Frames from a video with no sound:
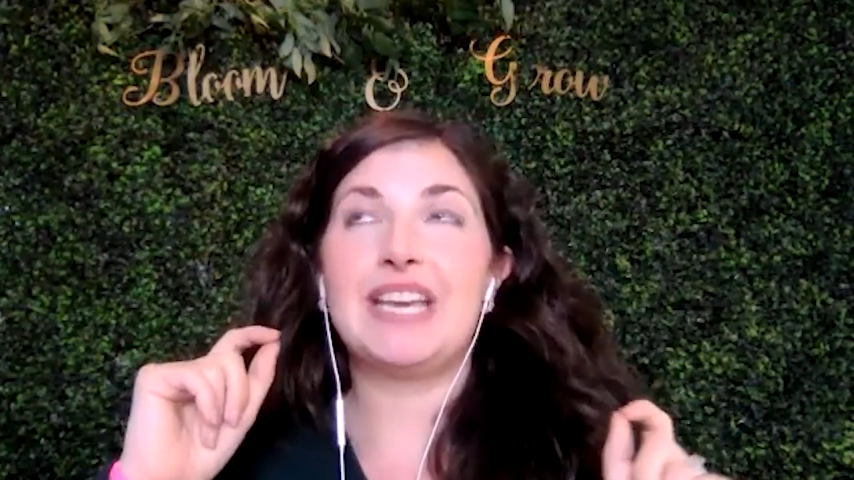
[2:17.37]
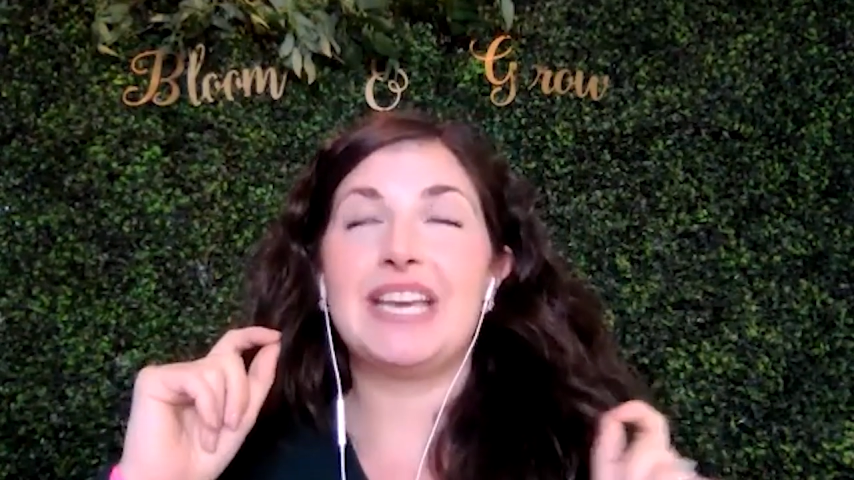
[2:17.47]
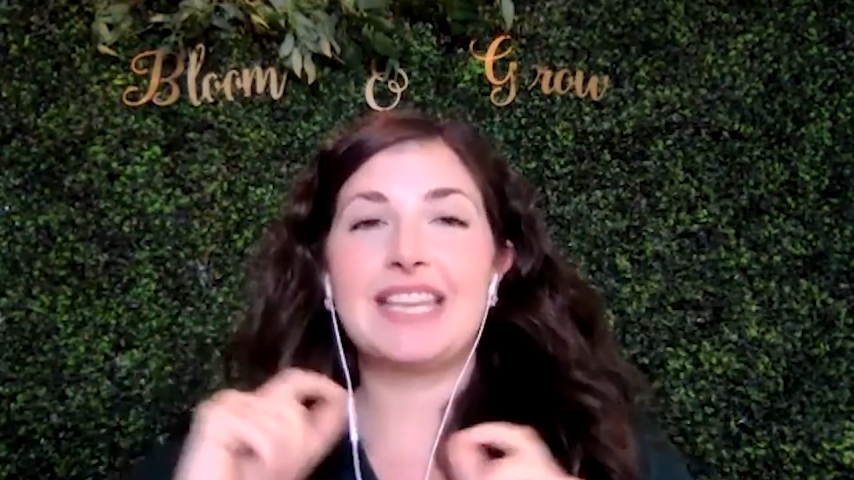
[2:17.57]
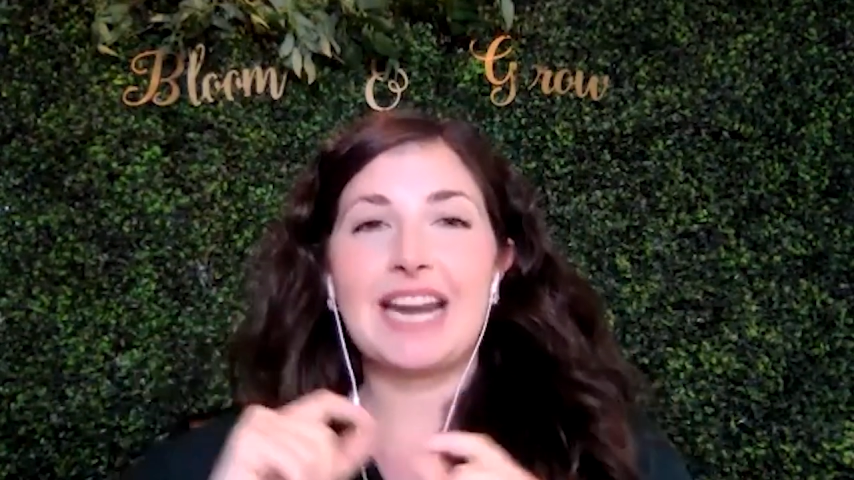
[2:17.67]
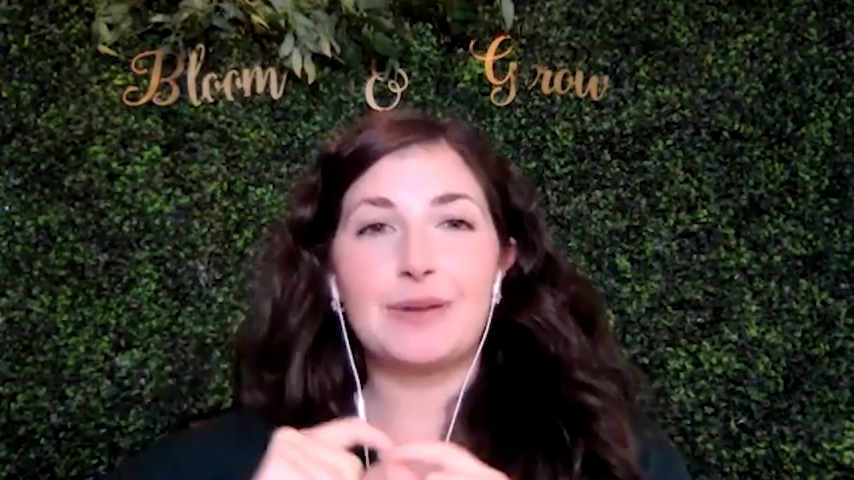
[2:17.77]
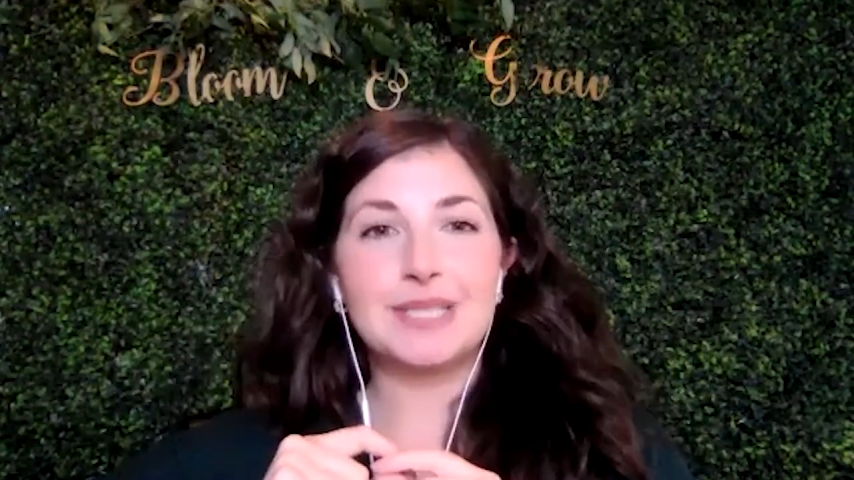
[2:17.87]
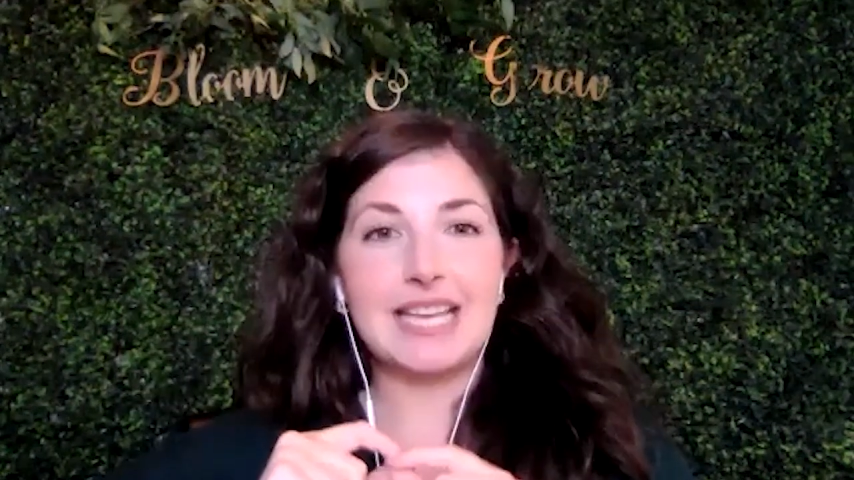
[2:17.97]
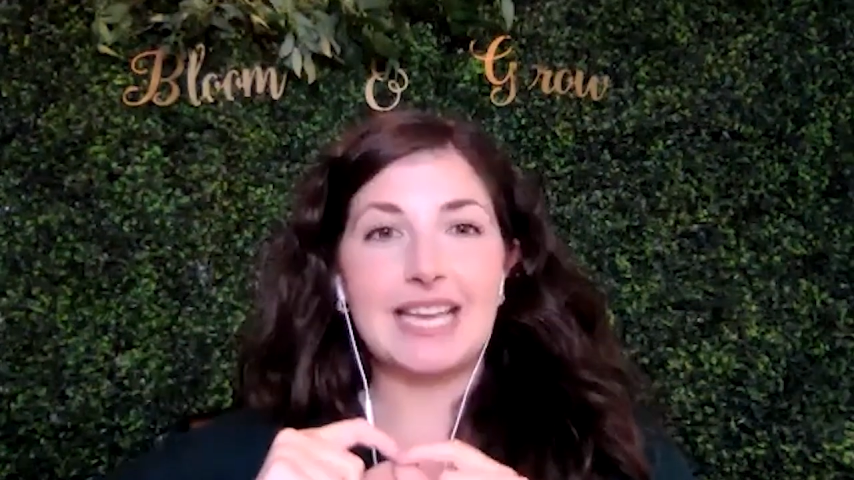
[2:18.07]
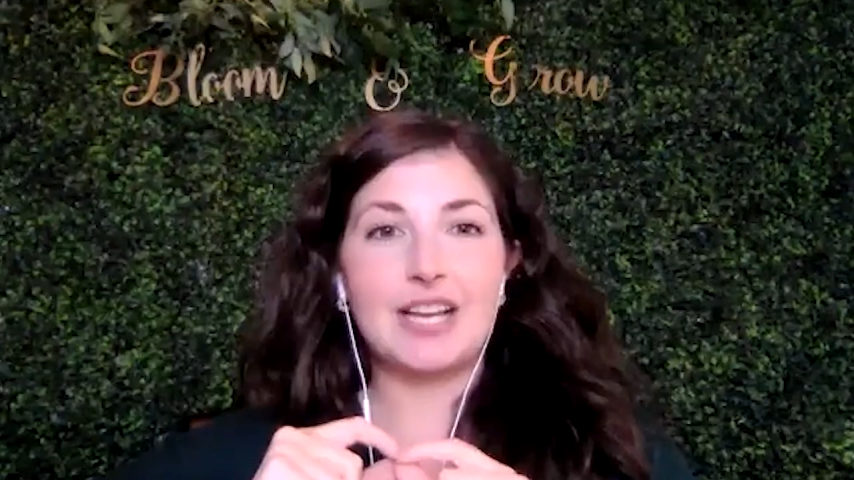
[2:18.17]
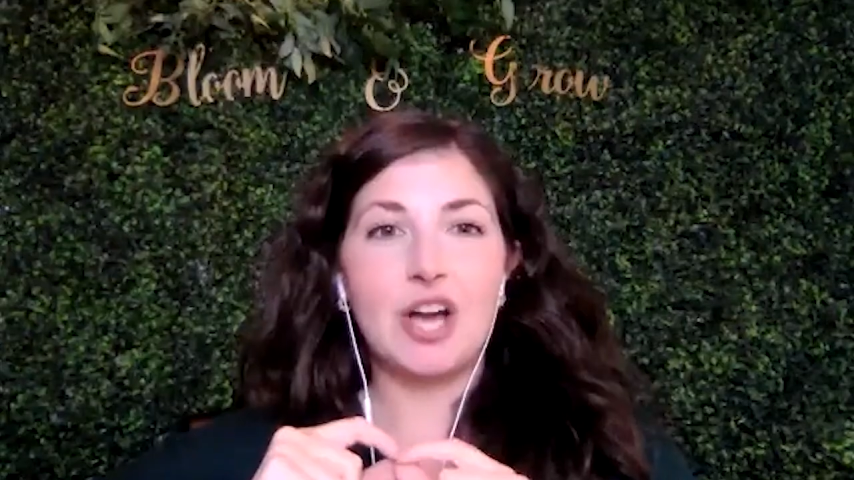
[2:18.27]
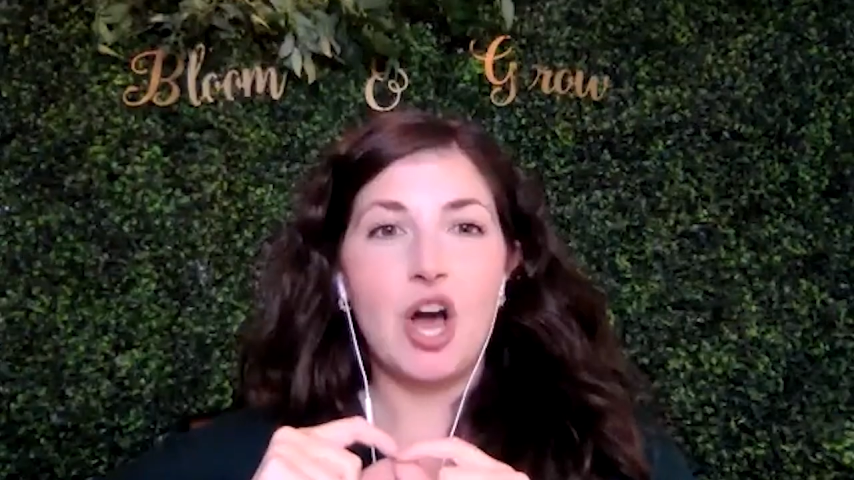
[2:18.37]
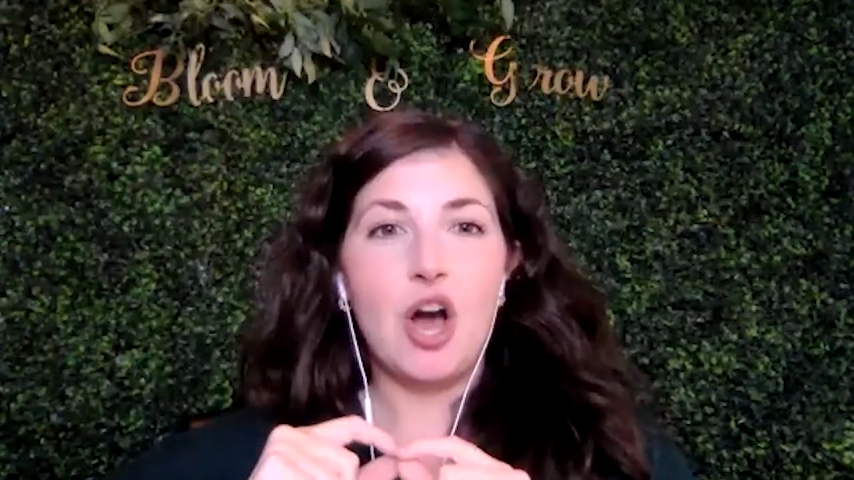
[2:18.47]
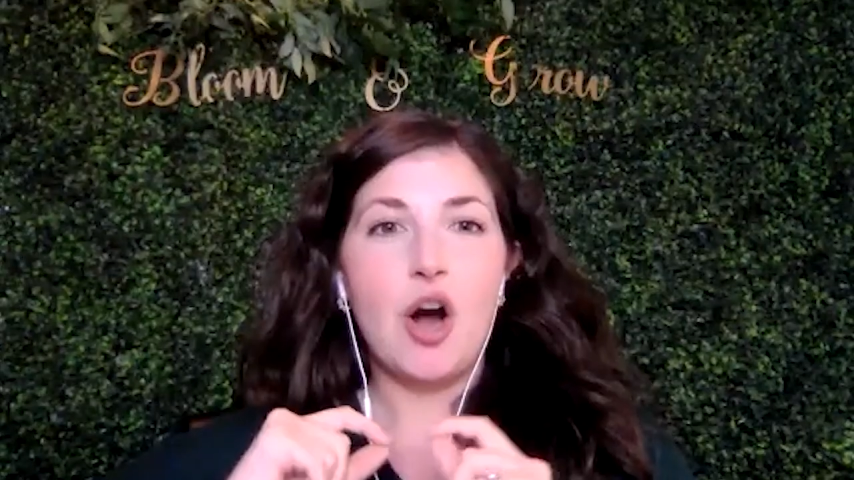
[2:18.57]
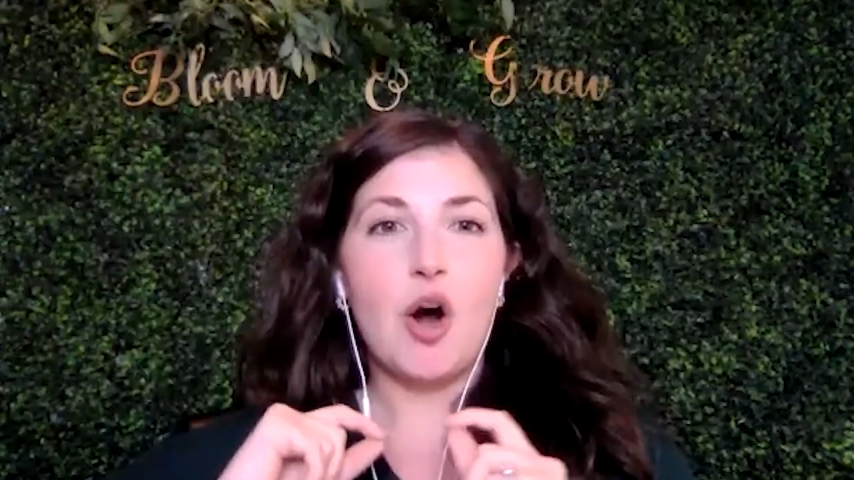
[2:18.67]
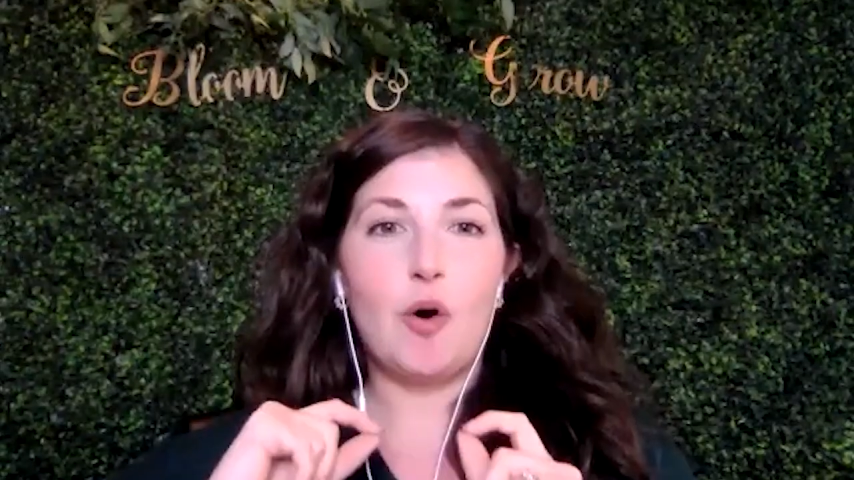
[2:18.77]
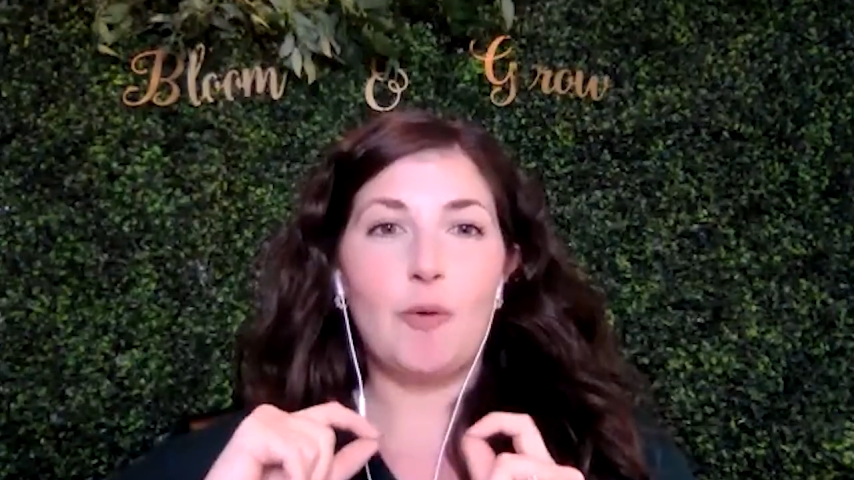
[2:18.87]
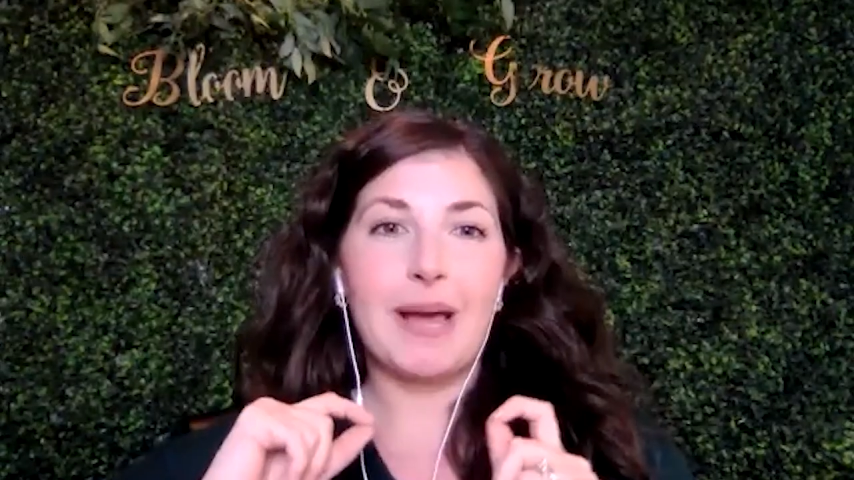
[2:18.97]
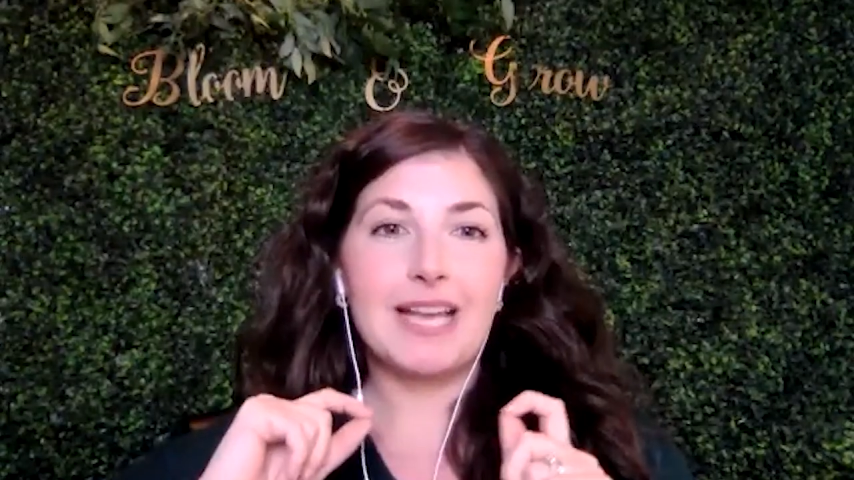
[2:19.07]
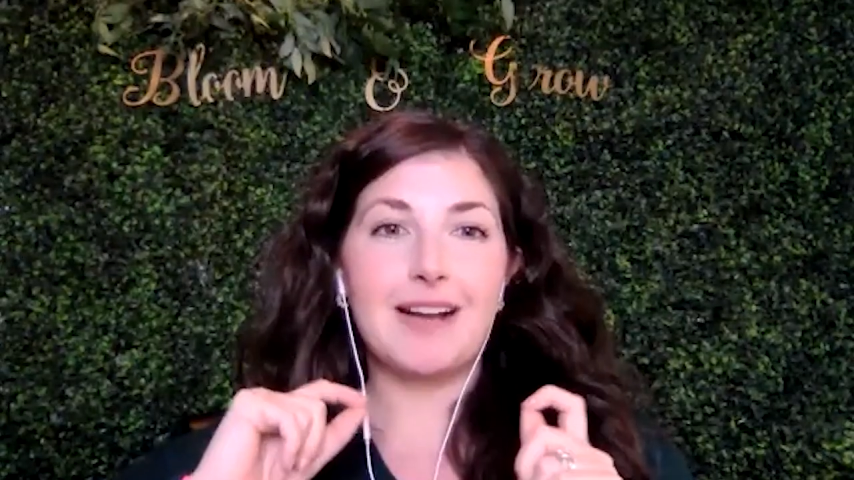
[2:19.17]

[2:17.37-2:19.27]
hit that I was like, oh my